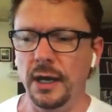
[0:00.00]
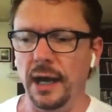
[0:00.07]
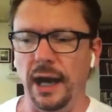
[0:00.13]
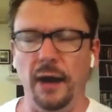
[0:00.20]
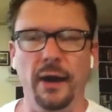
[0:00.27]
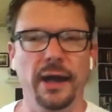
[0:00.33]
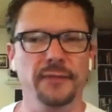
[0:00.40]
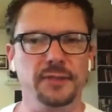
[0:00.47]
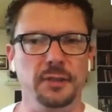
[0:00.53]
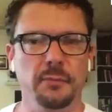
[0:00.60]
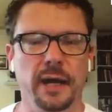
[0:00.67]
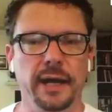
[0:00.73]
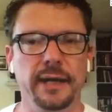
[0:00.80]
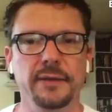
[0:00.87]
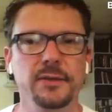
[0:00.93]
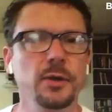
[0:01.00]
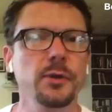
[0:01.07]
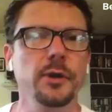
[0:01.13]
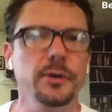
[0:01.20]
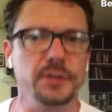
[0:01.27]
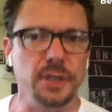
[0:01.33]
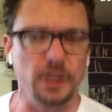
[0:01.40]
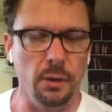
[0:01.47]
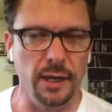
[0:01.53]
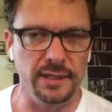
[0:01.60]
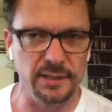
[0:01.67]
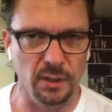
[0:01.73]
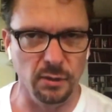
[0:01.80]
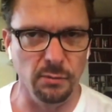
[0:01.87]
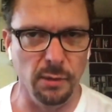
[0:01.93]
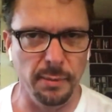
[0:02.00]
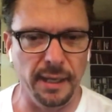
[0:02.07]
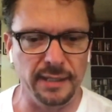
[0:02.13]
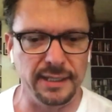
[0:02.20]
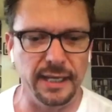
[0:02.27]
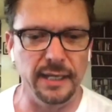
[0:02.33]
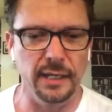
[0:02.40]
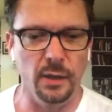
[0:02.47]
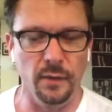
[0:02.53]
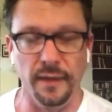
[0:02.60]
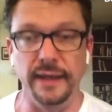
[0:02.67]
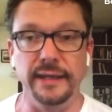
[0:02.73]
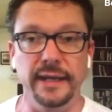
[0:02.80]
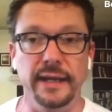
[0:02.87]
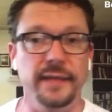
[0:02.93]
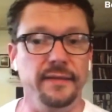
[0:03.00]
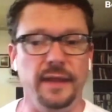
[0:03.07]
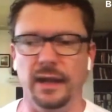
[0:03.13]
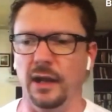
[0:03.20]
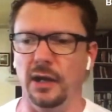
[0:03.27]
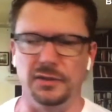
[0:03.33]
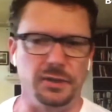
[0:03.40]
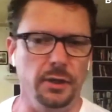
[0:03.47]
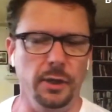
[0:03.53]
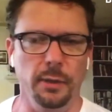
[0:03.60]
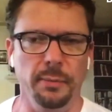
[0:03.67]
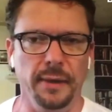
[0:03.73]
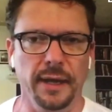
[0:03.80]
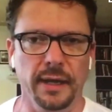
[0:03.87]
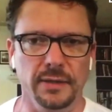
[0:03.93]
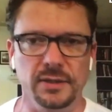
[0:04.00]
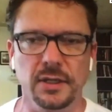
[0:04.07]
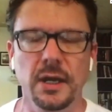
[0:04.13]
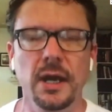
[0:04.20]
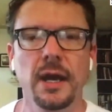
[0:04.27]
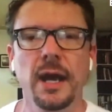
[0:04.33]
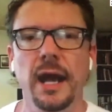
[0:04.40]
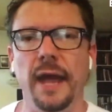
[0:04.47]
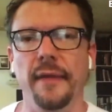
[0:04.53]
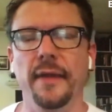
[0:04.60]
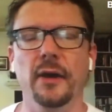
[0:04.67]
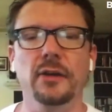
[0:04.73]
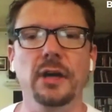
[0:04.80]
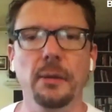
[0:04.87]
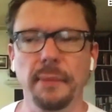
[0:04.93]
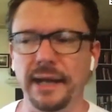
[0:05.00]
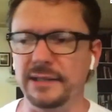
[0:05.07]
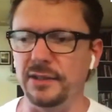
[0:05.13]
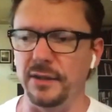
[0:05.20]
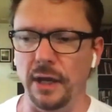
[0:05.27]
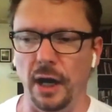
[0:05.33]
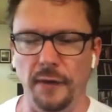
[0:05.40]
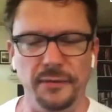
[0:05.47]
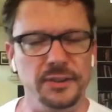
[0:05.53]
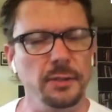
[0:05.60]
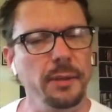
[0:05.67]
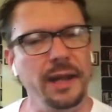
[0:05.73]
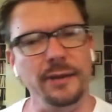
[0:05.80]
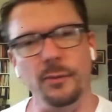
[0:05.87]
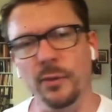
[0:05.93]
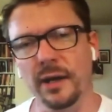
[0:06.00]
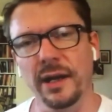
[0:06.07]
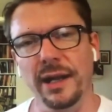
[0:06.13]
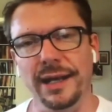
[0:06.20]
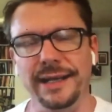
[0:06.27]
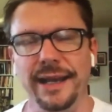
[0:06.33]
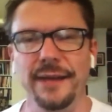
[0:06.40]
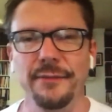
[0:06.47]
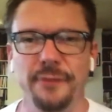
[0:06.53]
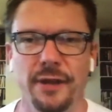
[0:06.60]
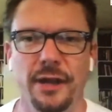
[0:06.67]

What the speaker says: I'll have somebody 2 years ago, I told them about keto, and they did it. They lost 100 pounds. And they'll come back to the office and be like, well, I kind of fell